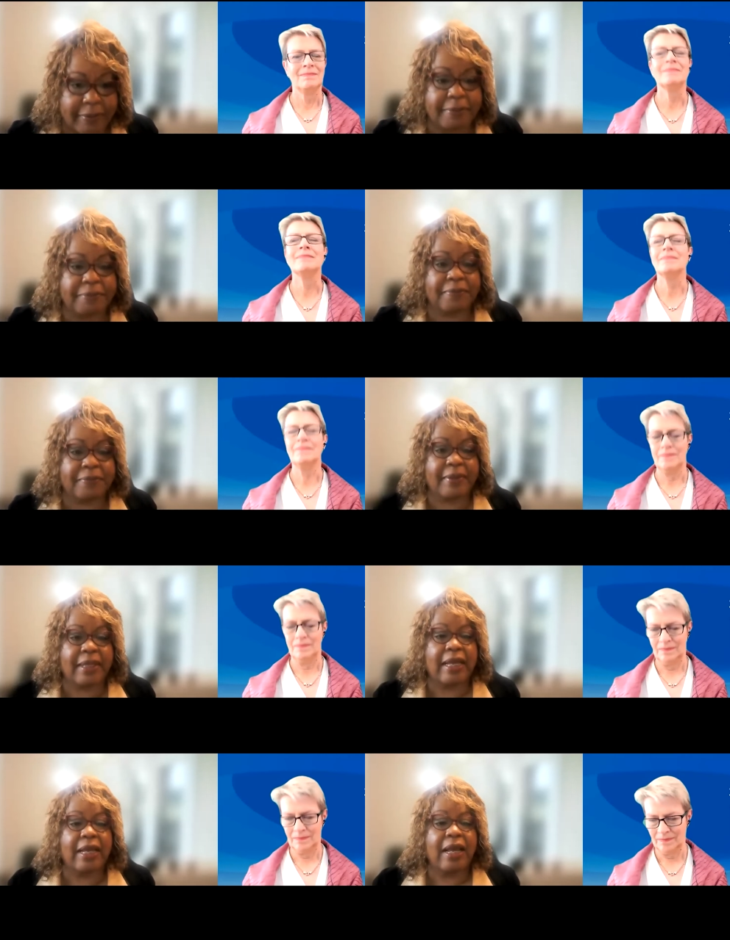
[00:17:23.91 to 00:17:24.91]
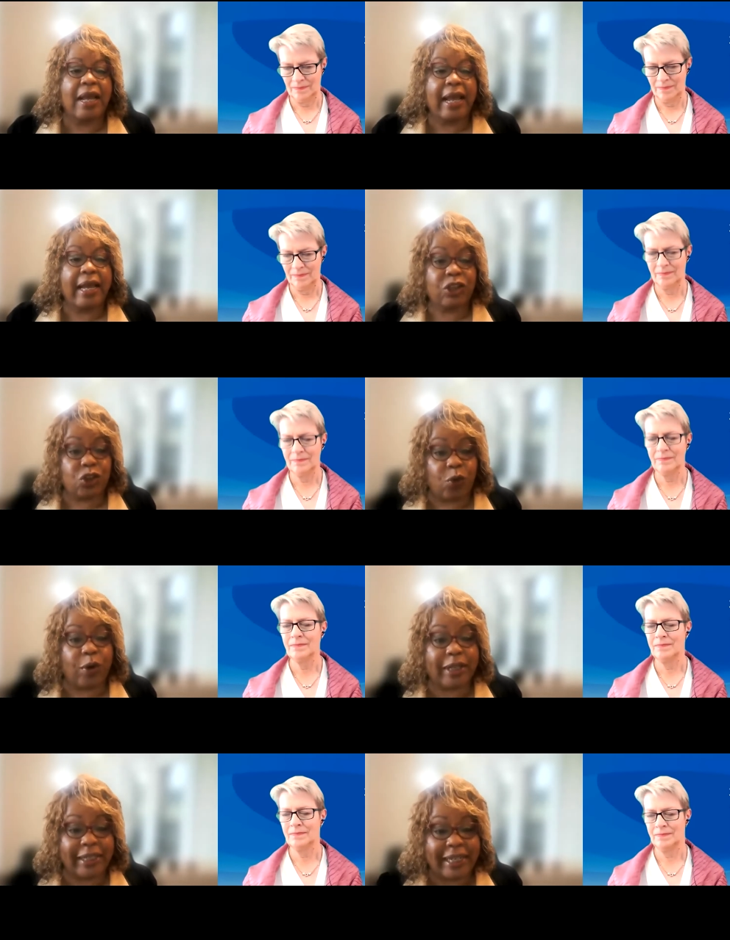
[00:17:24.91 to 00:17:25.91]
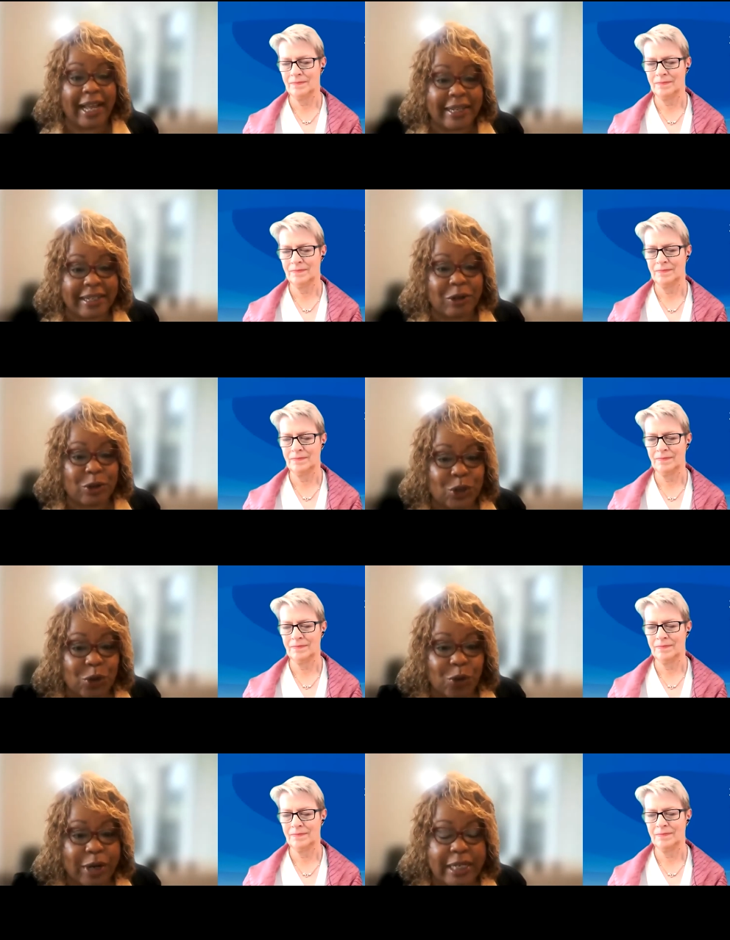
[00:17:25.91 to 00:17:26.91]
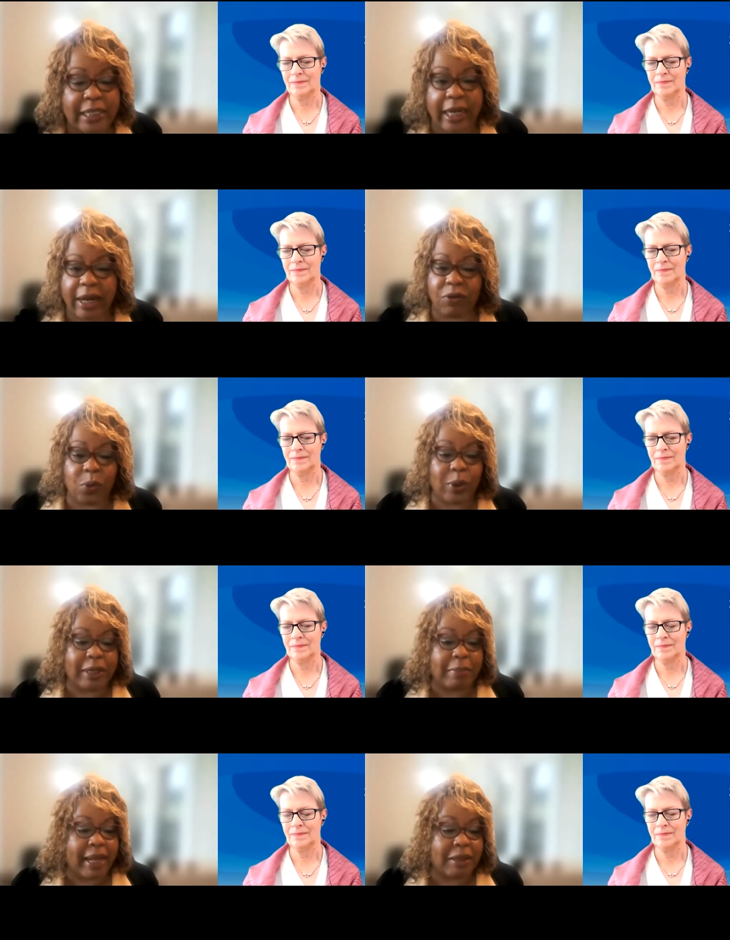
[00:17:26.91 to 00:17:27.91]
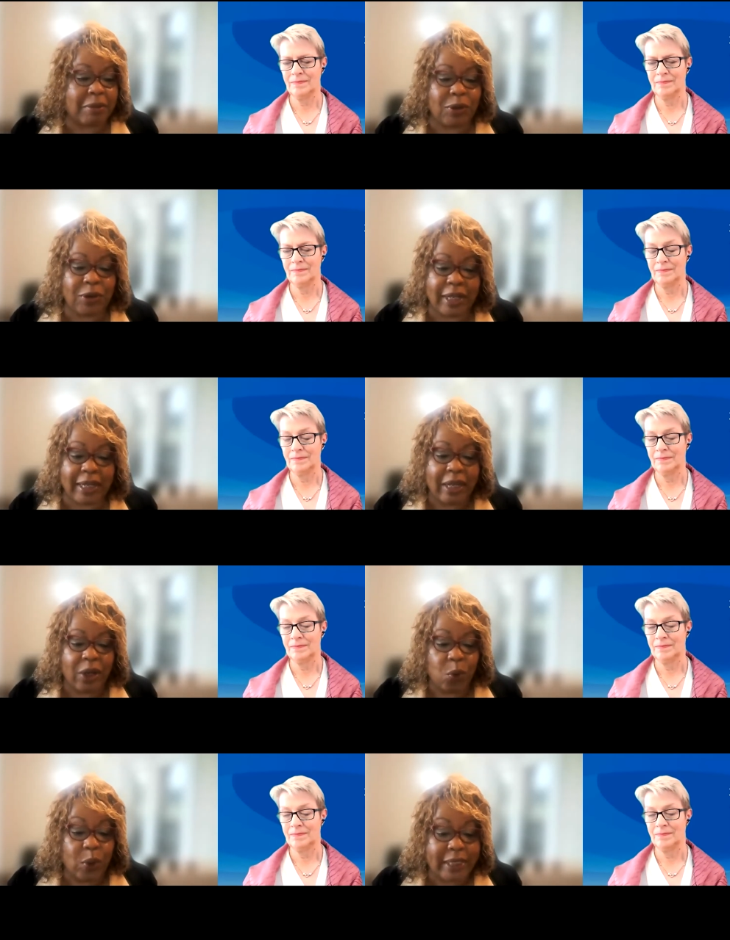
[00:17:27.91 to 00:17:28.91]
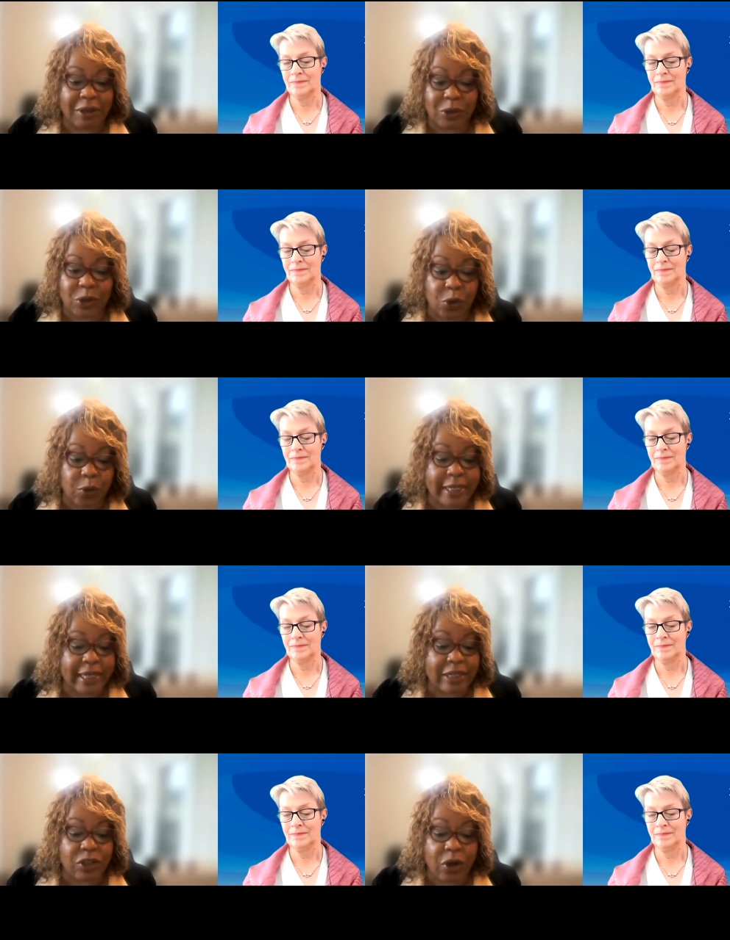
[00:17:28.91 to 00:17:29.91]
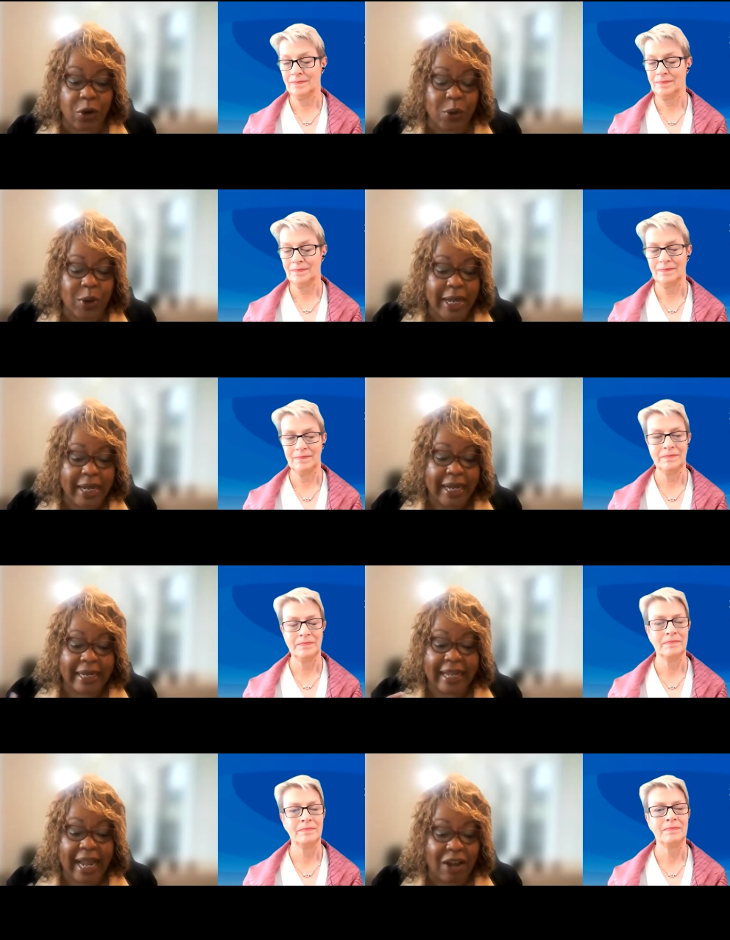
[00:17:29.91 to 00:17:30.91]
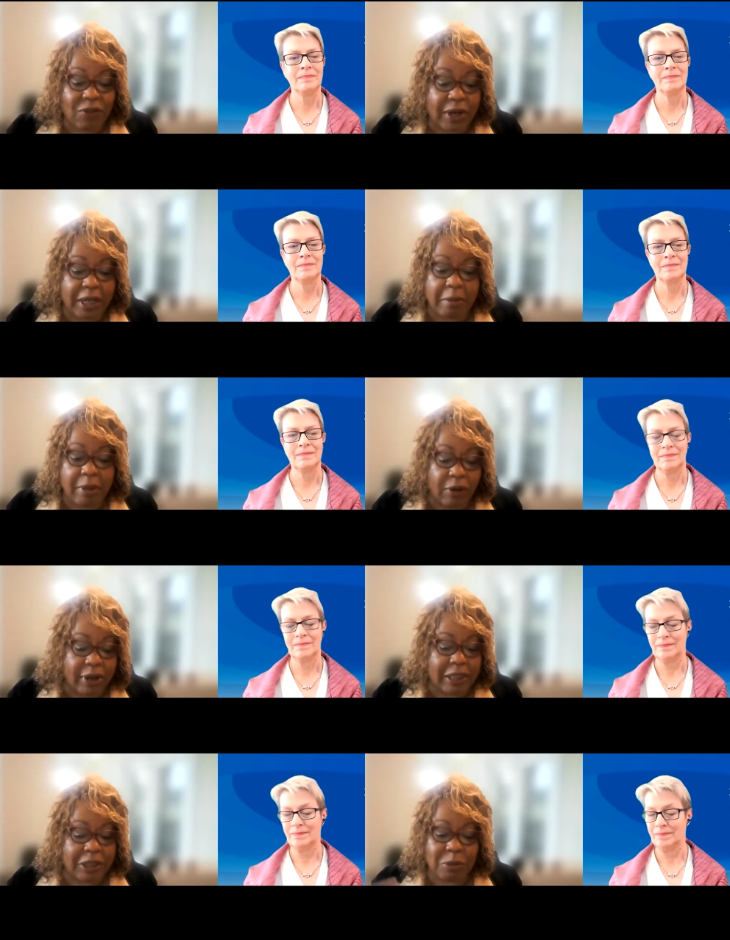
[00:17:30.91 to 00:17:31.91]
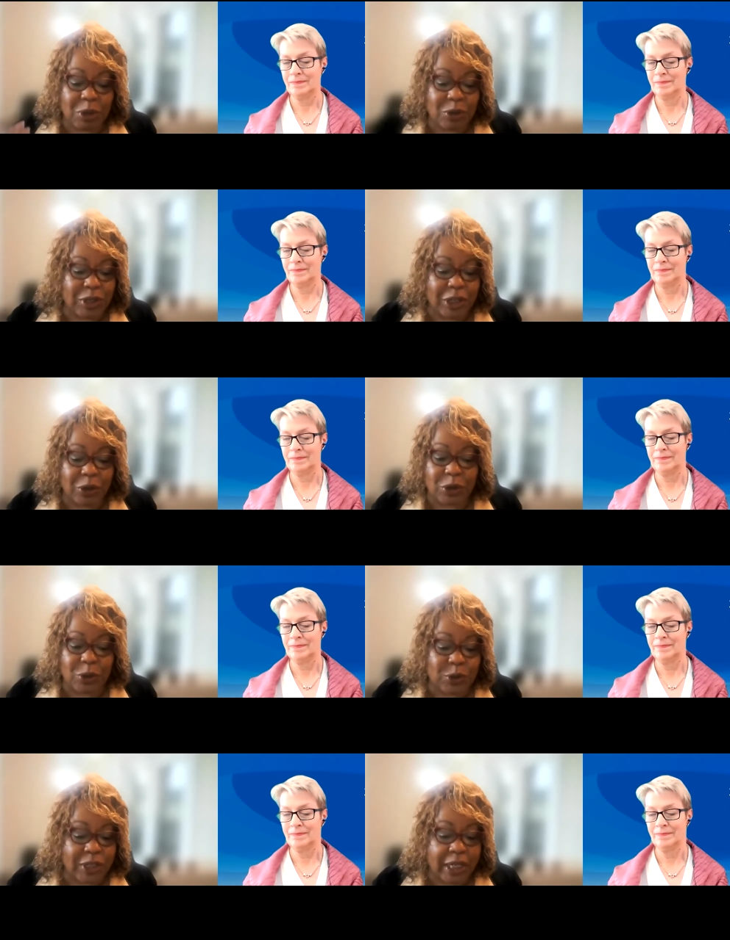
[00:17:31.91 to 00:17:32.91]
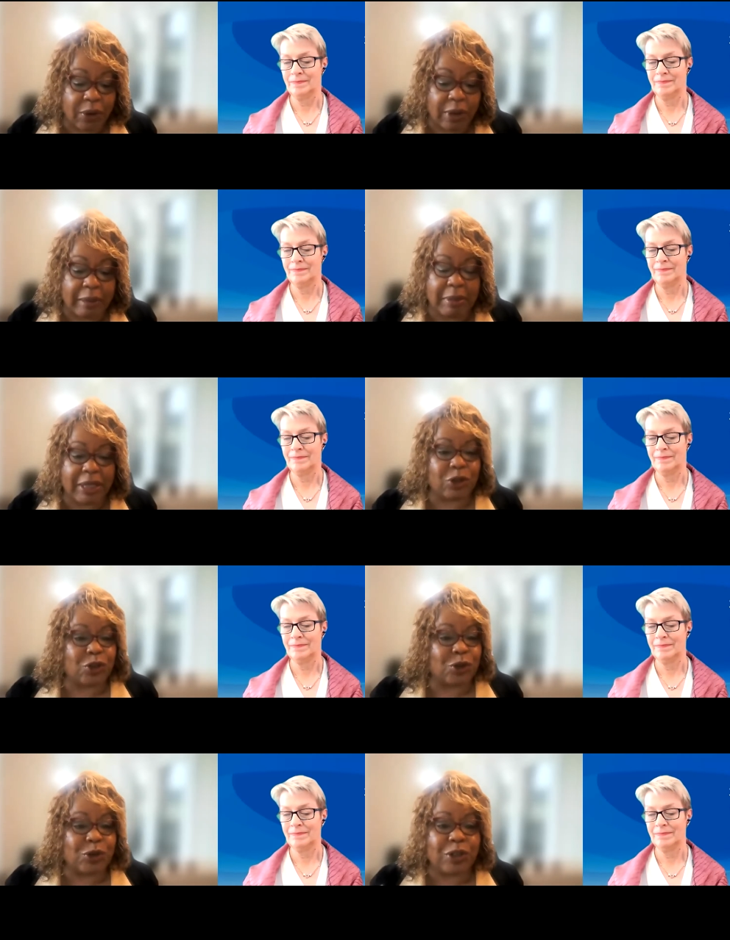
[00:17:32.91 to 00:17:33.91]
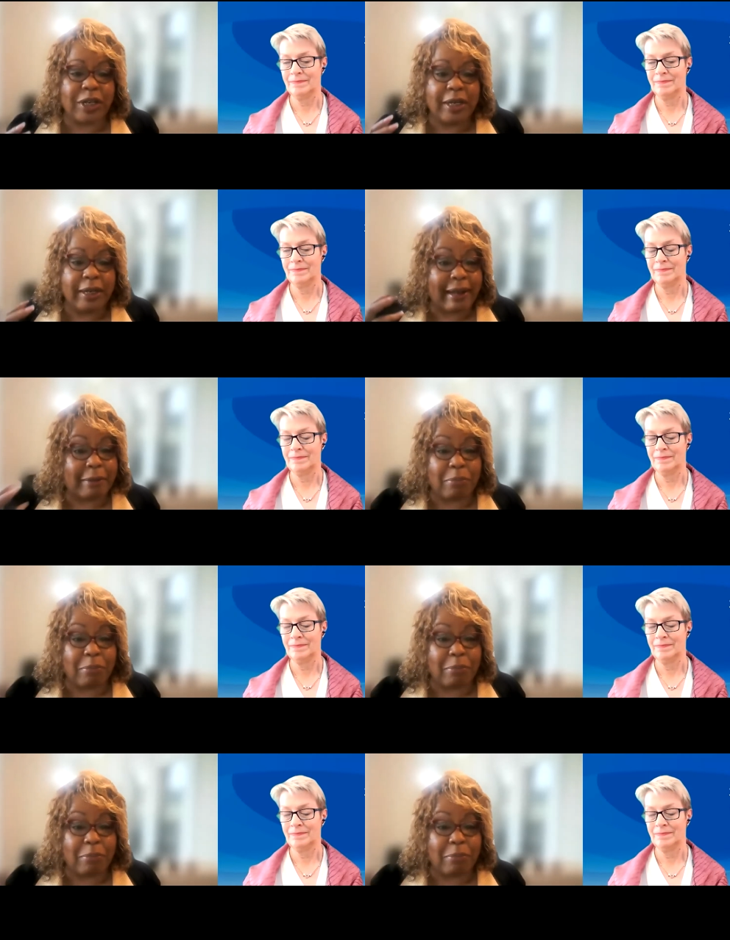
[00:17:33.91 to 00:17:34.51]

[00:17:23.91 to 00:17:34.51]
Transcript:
Speaker 1: Mm-hmm historically I tell stories. Everyone in my community, we tell stories. And so in the African American community, you're used to hearing ministers like